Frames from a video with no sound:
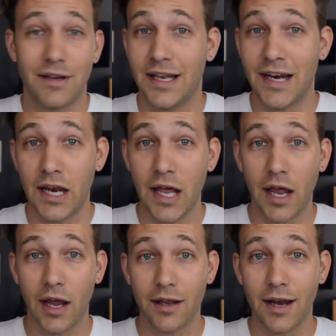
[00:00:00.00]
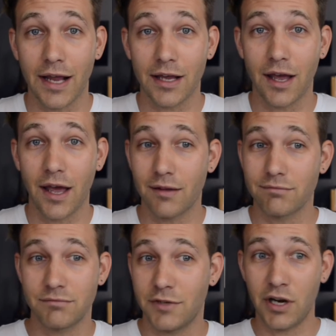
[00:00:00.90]
in LA. Like,
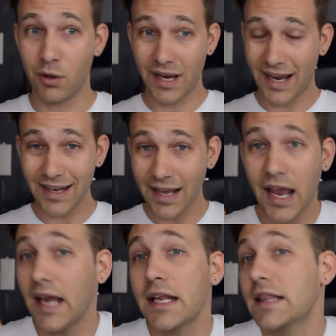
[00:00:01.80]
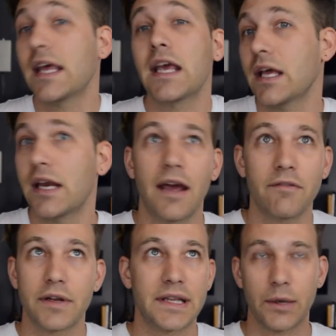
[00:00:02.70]
uh, you know, any, anything and
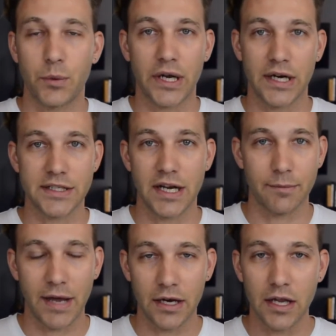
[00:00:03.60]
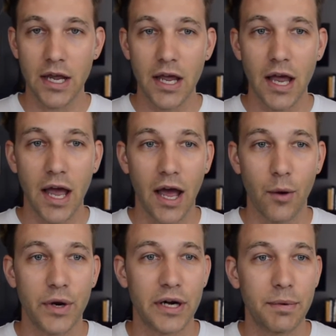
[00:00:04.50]
everything we're going to talk about. Uh,
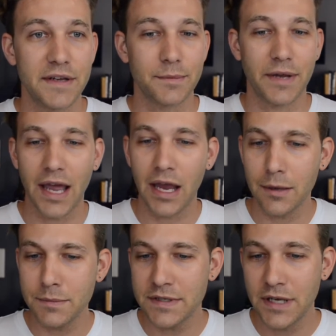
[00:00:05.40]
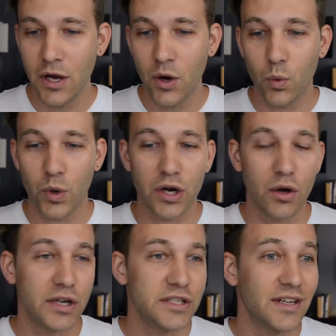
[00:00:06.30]
we're going to play some games. We're
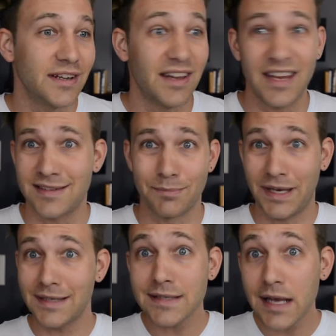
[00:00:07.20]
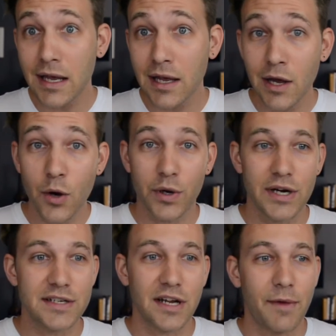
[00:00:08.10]
going to eat some pizza. We're
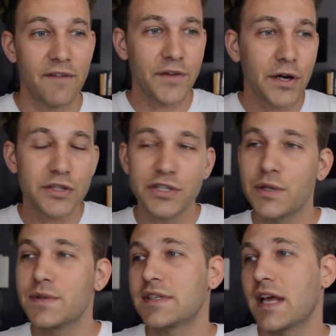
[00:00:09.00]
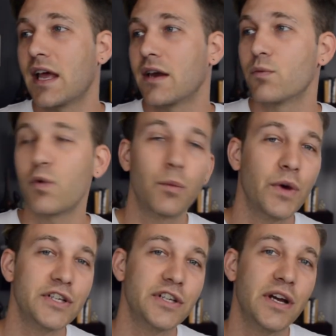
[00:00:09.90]
going to talk about photo shoots and
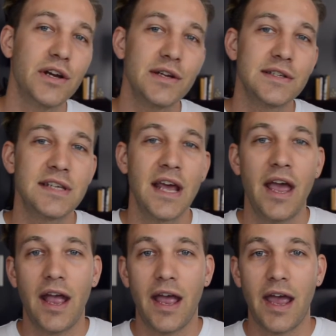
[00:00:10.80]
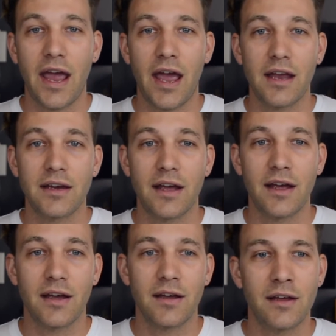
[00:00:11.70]
runway shows. And
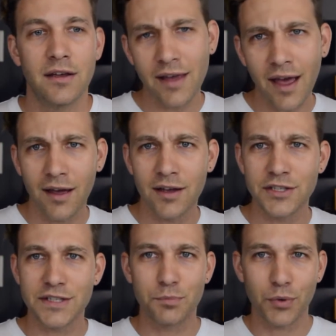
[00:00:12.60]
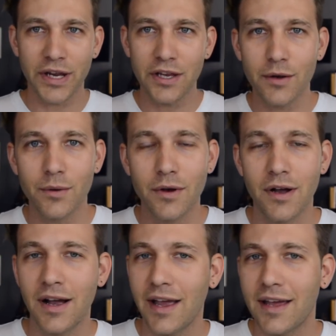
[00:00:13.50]
uh, yeah, just bring you
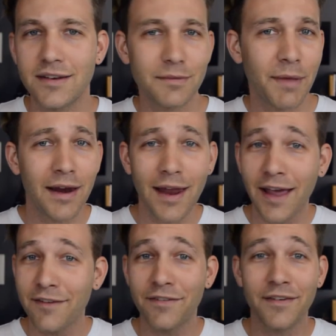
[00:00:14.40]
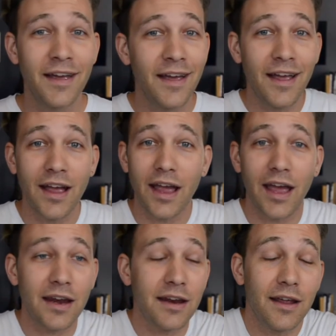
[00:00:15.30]
into my life
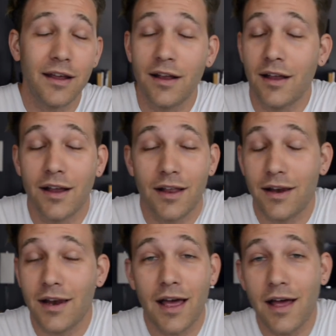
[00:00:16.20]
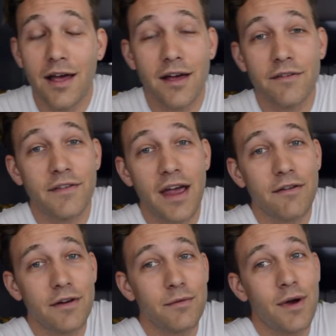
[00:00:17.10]
and love
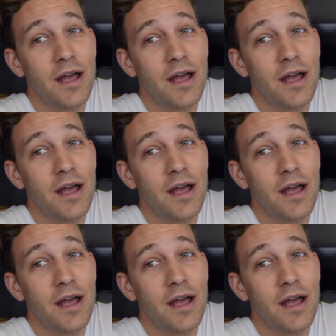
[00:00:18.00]
everyone.